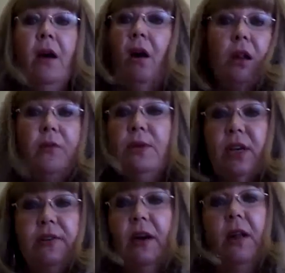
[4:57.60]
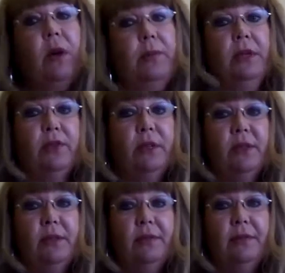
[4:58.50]
all of which I follow on
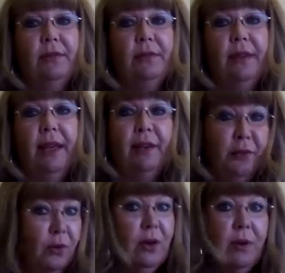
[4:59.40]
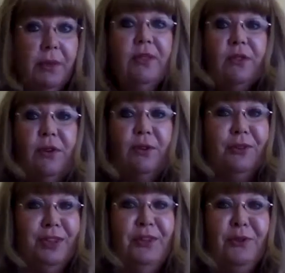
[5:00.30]
Pinterest. And if you are a business
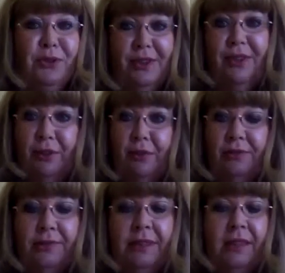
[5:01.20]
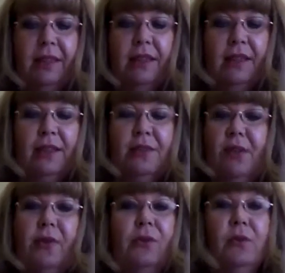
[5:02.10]
owner, then you should too.
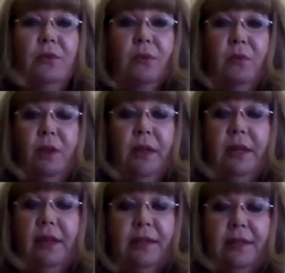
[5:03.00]
So really,